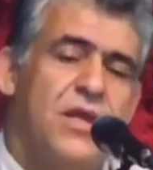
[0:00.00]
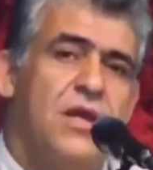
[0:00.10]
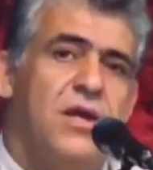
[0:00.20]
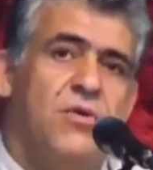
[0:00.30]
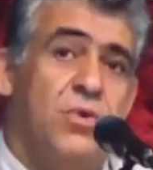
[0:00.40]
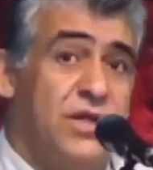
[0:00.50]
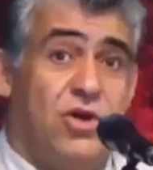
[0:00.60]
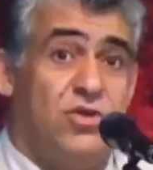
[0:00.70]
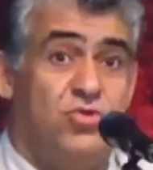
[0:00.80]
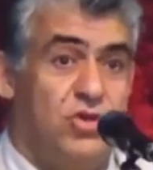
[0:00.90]
When I
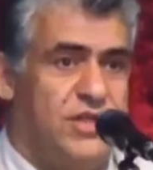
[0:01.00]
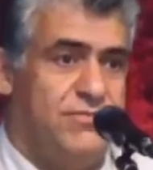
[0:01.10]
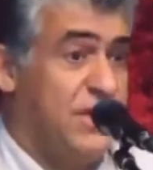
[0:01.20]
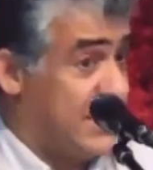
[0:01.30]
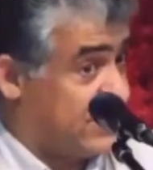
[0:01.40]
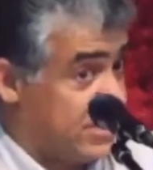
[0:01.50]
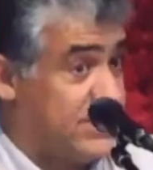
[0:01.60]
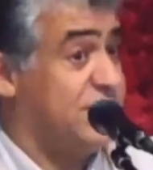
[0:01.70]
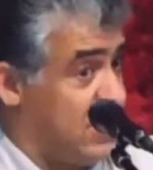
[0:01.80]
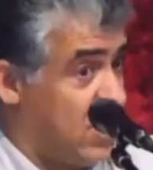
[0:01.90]
told him, yes,
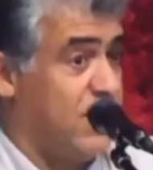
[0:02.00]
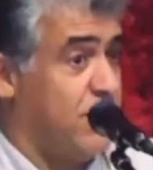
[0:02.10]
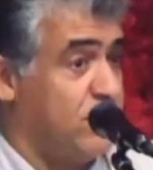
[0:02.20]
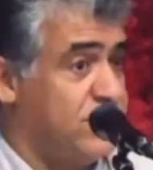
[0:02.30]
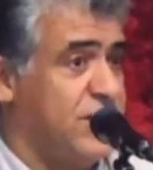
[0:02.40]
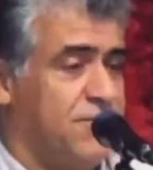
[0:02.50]
still I'm a Muslim.